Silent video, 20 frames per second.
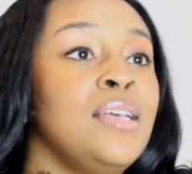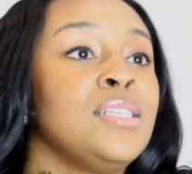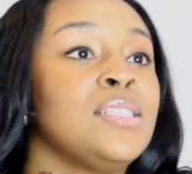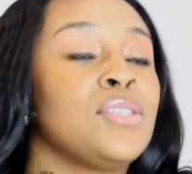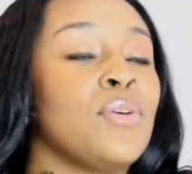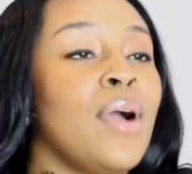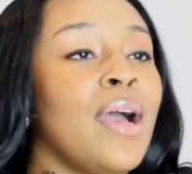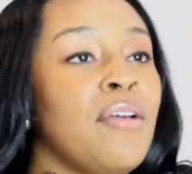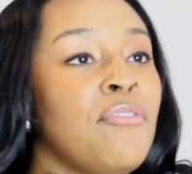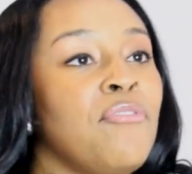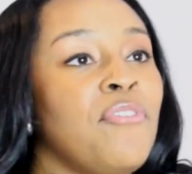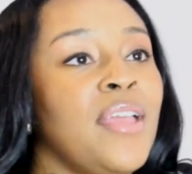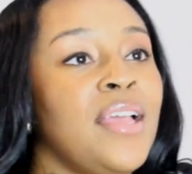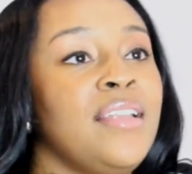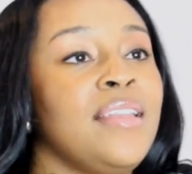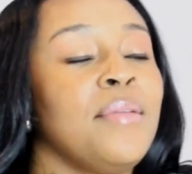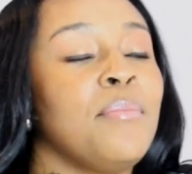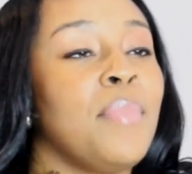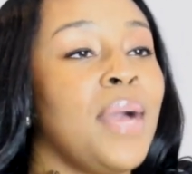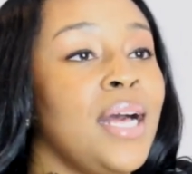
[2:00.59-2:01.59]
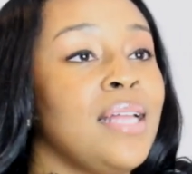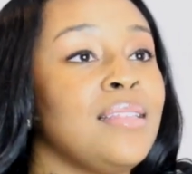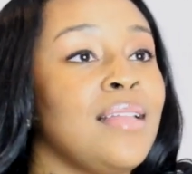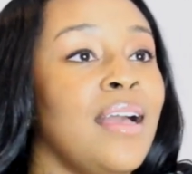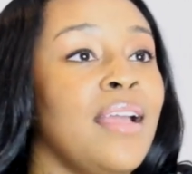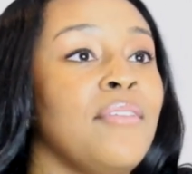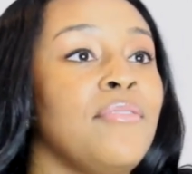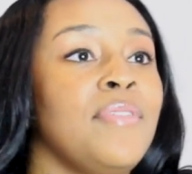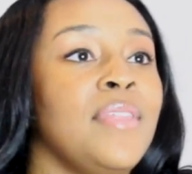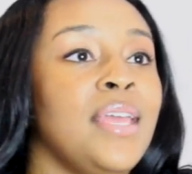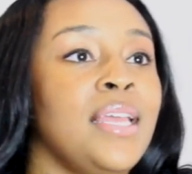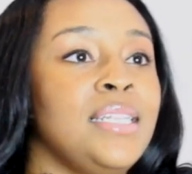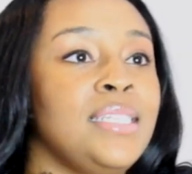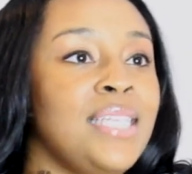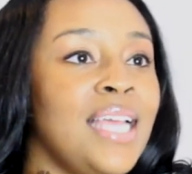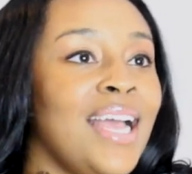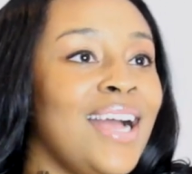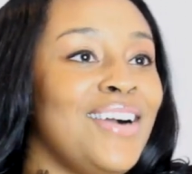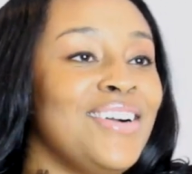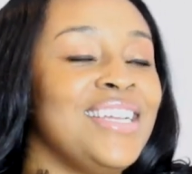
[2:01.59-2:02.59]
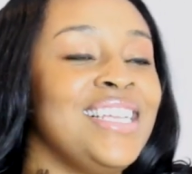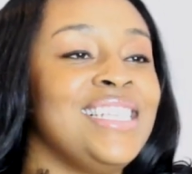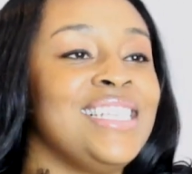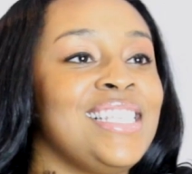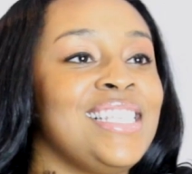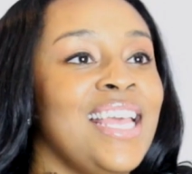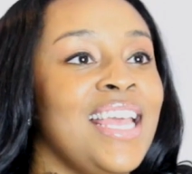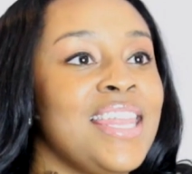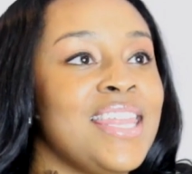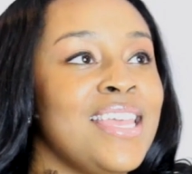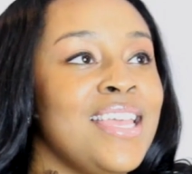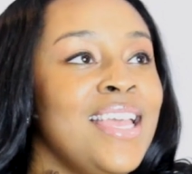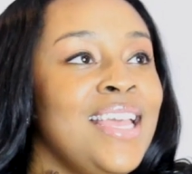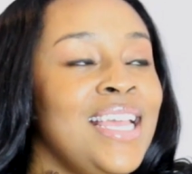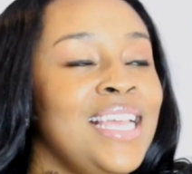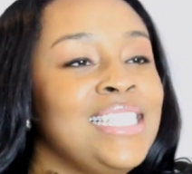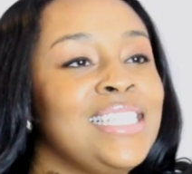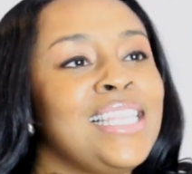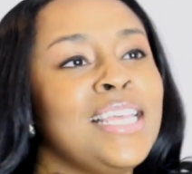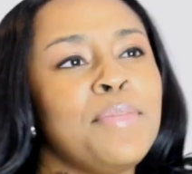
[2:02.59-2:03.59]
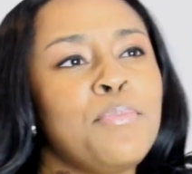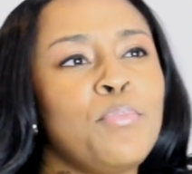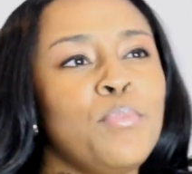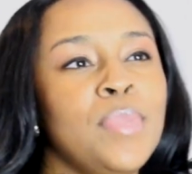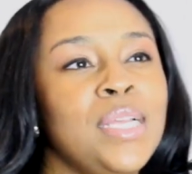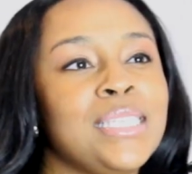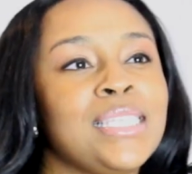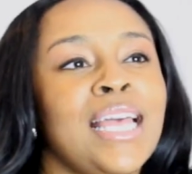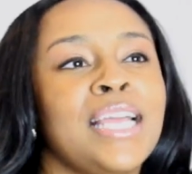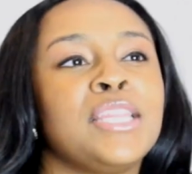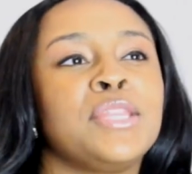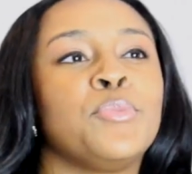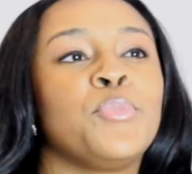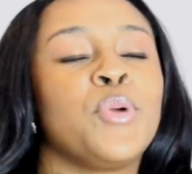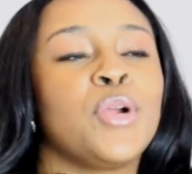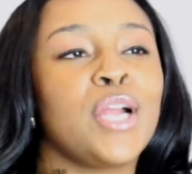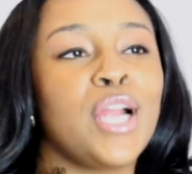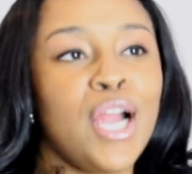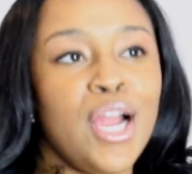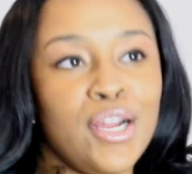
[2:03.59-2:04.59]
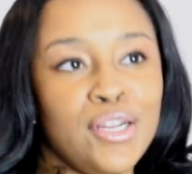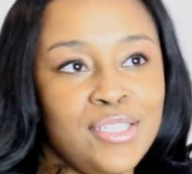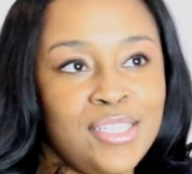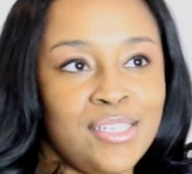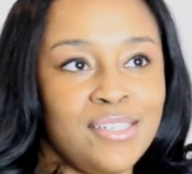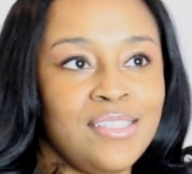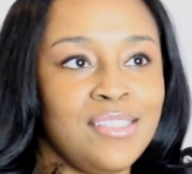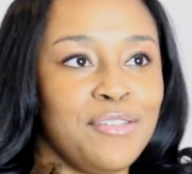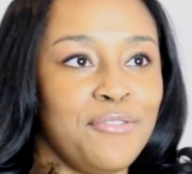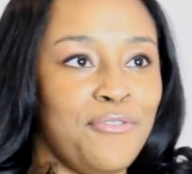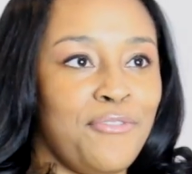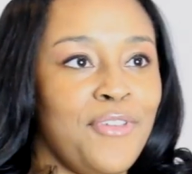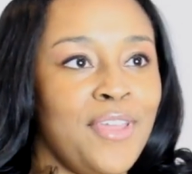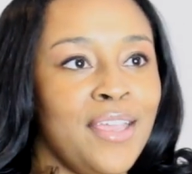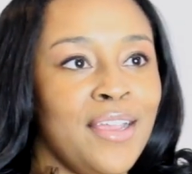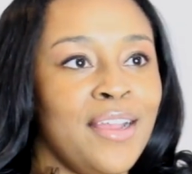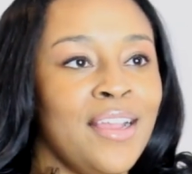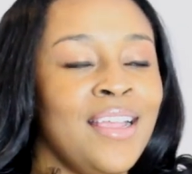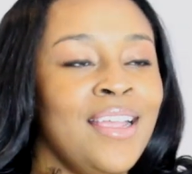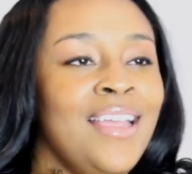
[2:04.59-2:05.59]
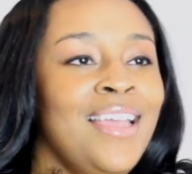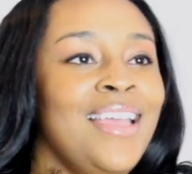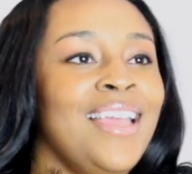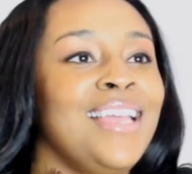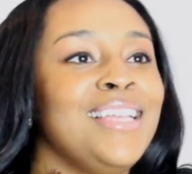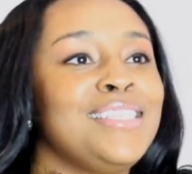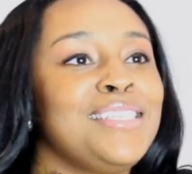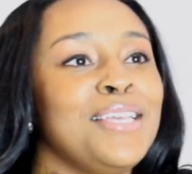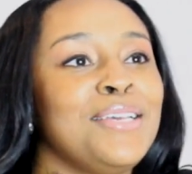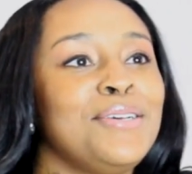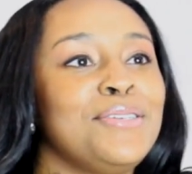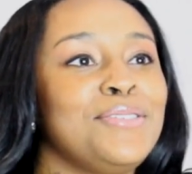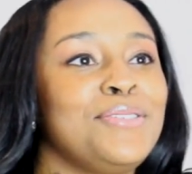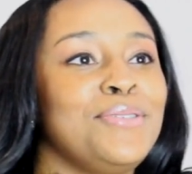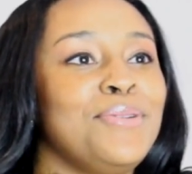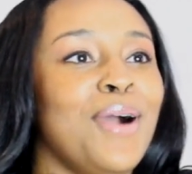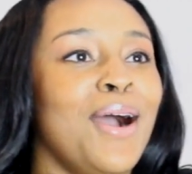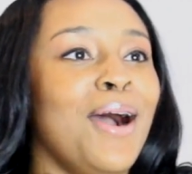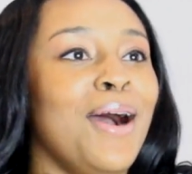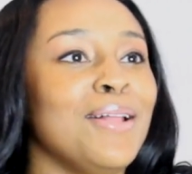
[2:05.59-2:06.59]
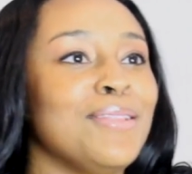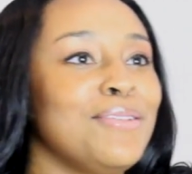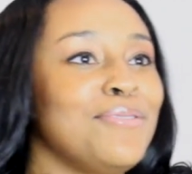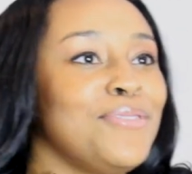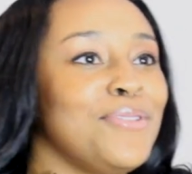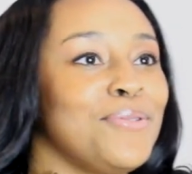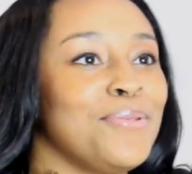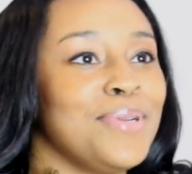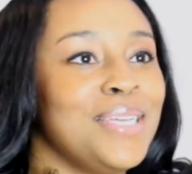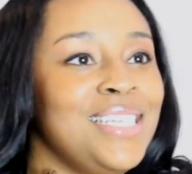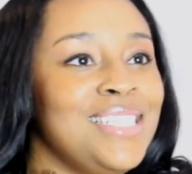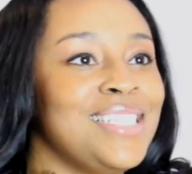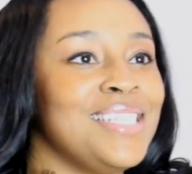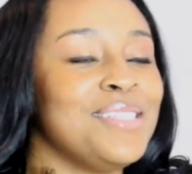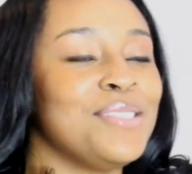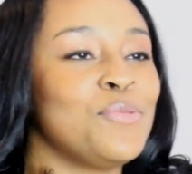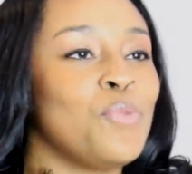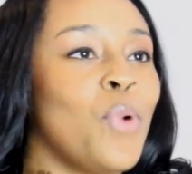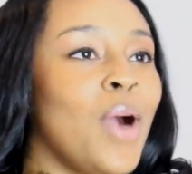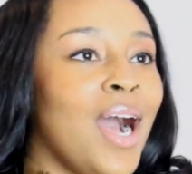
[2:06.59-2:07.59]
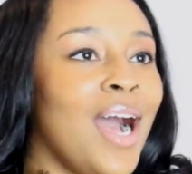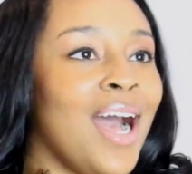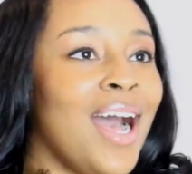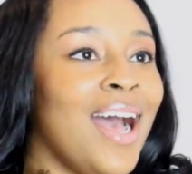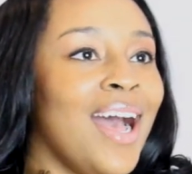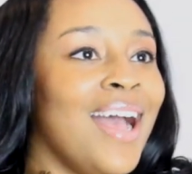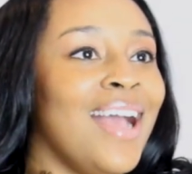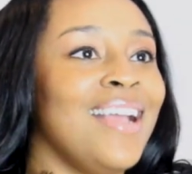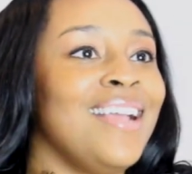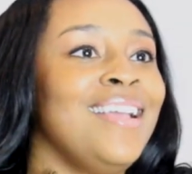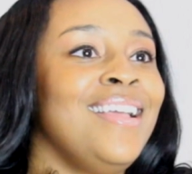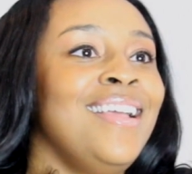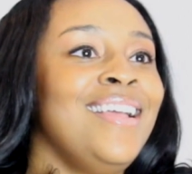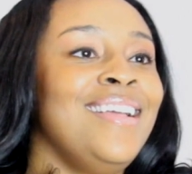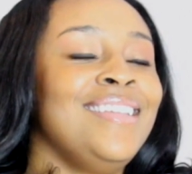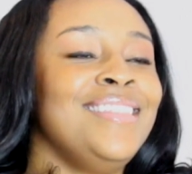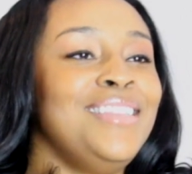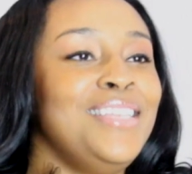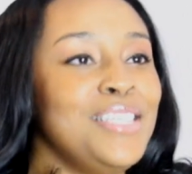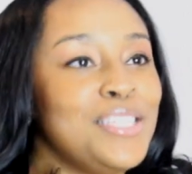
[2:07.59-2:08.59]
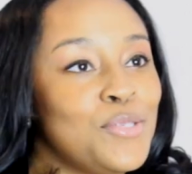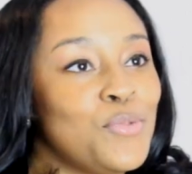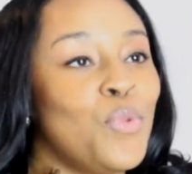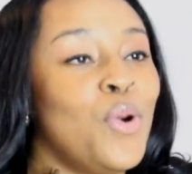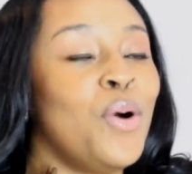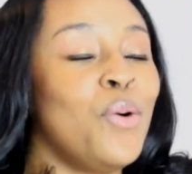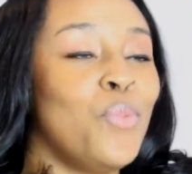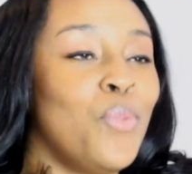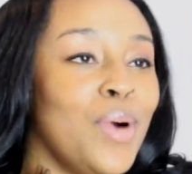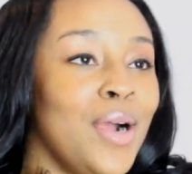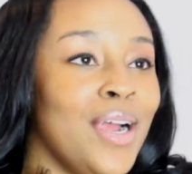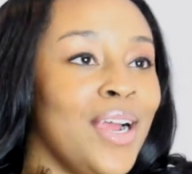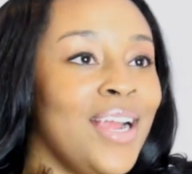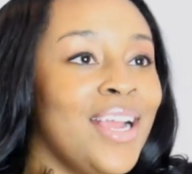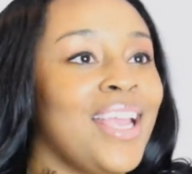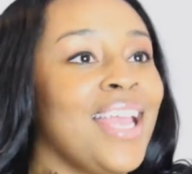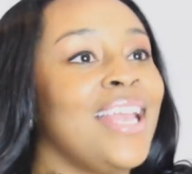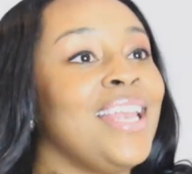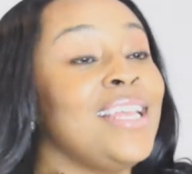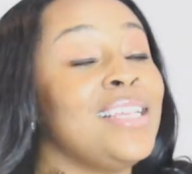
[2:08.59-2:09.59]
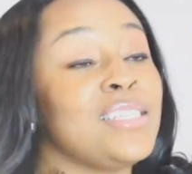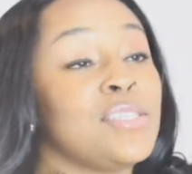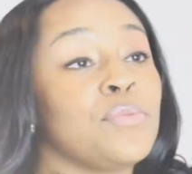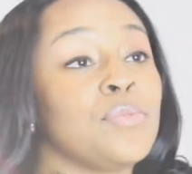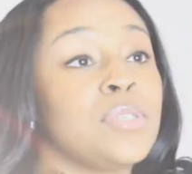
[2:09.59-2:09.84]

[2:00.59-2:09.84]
So I found in my life that doubt that is the it's like the precursor to fear. It tells you all of the reasons why this won't work, and as a